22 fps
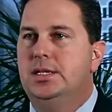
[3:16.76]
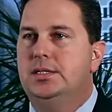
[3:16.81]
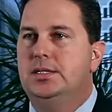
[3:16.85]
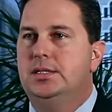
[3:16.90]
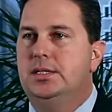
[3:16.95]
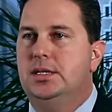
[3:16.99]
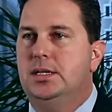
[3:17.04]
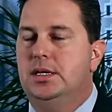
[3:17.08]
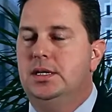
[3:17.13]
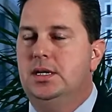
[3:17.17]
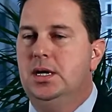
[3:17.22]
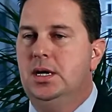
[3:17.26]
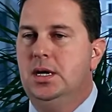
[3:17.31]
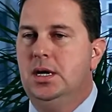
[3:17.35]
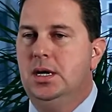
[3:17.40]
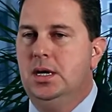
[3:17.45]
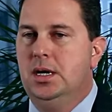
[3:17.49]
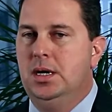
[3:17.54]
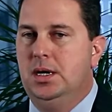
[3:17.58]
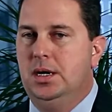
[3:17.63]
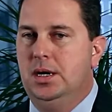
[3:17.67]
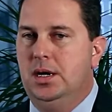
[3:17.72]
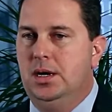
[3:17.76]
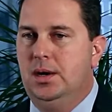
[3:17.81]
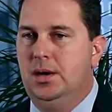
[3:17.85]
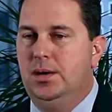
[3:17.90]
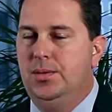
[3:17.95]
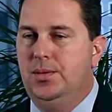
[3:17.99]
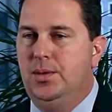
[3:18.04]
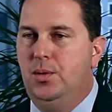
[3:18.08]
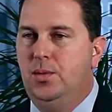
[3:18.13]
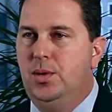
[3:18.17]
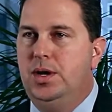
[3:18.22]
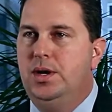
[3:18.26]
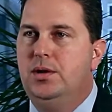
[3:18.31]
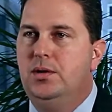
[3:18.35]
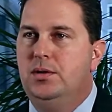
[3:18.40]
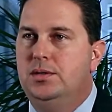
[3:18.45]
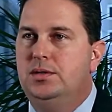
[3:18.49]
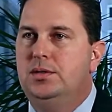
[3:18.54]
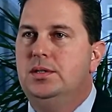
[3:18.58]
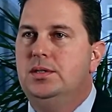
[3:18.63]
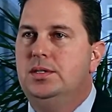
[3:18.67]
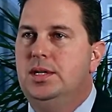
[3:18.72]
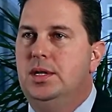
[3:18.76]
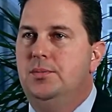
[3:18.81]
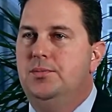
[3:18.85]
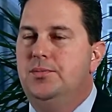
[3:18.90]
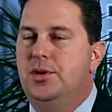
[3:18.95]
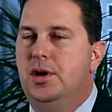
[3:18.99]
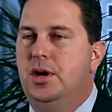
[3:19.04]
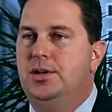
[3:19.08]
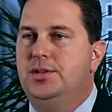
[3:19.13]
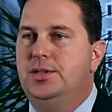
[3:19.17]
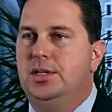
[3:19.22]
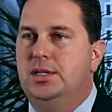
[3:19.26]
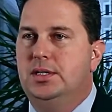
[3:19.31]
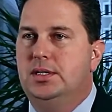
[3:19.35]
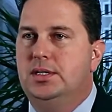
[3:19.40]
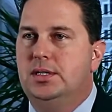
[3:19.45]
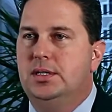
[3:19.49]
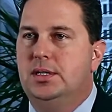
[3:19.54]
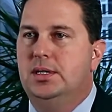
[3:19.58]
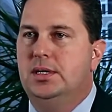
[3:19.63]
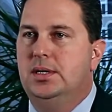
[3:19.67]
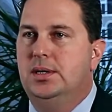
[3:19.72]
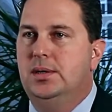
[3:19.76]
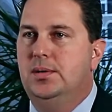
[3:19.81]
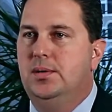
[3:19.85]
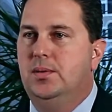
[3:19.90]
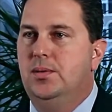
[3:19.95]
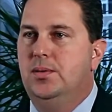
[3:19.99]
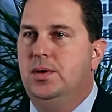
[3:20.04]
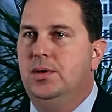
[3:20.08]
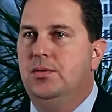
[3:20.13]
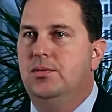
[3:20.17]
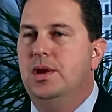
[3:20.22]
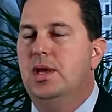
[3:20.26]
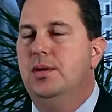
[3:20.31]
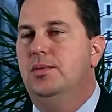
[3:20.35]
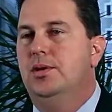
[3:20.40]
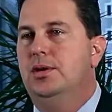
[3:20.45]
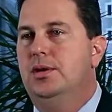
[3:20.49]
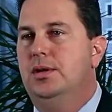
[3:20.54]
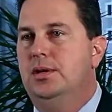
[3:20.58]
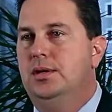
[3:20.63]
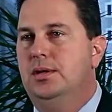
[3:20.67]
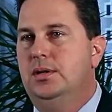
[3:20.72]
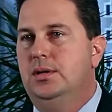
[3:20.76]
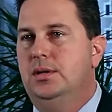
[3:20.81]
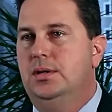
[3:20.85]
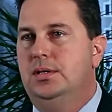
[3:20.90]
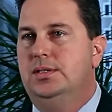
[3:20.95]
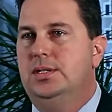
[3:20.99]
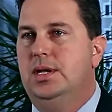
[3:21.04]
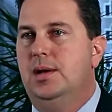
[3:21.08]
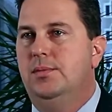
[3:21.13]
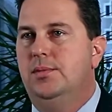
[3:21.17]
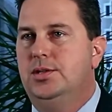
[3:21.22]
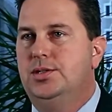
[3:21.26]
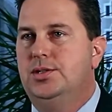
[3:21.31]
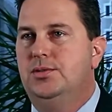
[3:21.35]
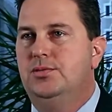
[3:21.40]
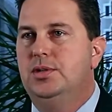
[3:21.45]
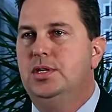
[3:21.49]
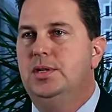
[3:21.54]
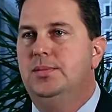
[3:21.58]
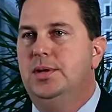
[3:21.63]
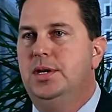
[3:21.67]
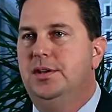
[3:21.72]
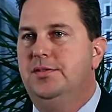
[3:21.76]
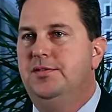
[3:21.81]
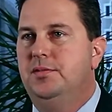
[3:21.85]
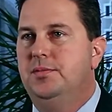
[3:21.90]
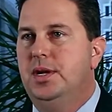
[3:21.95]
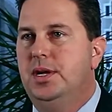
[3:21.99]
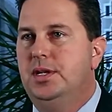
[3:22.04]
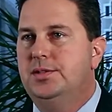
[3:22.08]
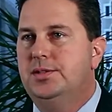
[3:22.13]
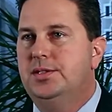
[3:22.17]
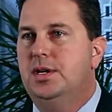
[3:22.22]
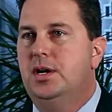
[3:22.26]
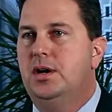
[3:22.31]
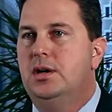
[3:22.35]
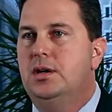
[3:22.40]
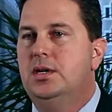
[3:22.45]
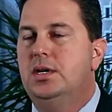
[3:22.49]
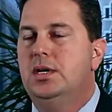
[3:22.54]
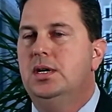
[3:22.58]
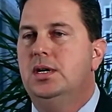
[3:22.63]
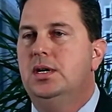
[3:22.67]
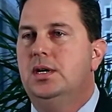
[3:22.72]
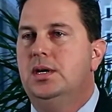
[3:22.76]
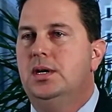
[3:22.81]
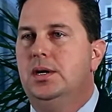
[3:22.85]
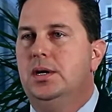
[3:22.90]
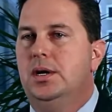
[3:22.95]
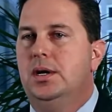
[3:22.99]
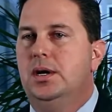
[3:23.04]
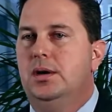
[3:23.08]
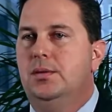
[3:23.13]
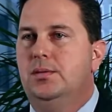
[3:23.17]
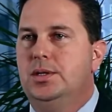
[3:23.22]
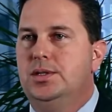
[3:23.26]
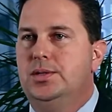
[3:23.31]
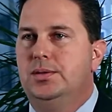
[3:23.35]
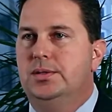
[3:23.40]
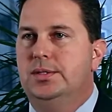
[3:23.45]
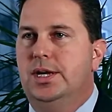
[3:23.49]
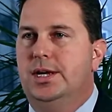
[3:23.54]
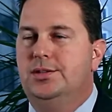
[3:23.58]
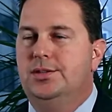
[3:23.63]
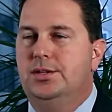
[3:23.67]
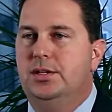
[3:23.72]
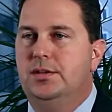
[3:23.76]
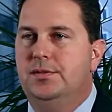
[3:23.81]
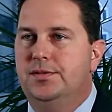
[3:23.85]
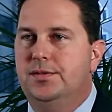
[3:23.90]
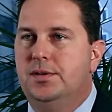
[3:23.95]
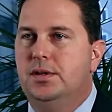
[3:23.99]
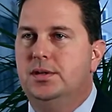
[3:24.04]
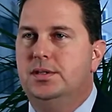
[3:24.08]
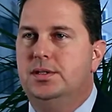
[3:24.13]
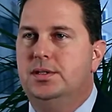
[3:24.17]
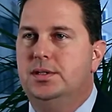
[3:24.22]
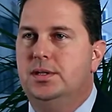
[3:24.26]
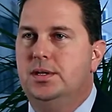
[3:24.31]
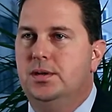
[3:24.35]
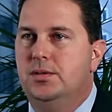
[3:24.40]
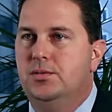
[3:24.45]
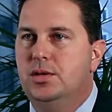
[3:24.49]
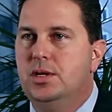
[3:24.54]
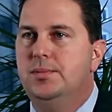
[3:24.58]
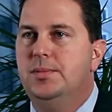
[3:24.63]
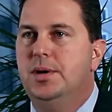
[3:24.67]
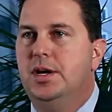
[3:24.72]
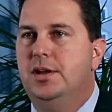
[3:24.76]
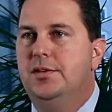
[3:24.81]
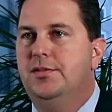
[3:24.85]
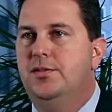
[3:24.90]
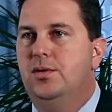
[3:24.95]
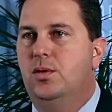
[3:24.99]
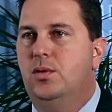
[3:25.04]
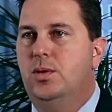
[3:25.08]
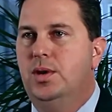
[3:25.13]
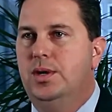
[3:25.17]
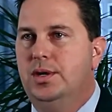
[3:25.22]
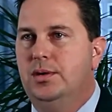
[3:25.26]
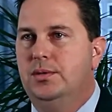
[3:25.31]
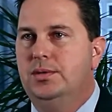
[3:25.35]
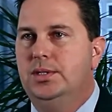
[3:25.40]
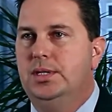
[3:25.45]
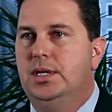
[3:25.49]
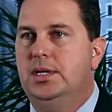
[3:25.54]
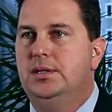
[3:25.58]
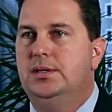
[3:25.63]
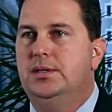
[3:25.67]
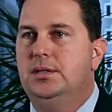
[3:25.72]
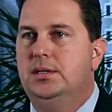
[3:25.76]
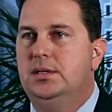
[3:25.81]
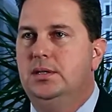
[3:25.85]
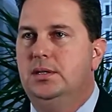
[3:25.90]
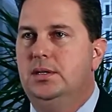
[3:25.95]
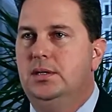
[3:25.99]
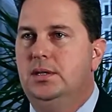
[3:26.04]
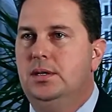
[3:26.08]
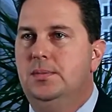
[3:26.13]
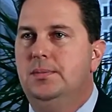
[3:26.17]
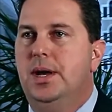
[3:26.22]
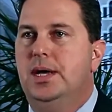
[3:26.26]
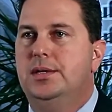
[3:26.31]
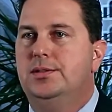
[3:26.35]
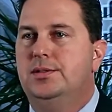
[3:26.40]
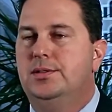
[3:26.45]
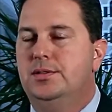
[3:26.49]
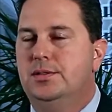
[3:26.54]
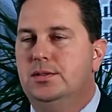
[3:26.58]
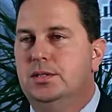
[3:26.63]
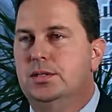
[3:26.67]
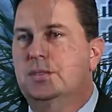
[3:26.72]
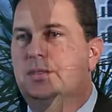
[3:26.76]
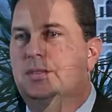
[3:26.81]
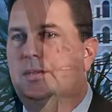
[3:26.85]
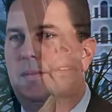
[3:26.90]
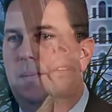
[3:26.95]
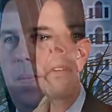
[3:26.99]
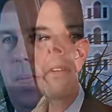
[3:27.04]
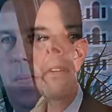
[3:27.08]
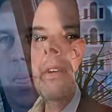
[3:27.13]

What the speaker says: that the window tint project, we were able to establish a rebate from NSTAR, which was actually the first rebate for window tint in Massachusetts.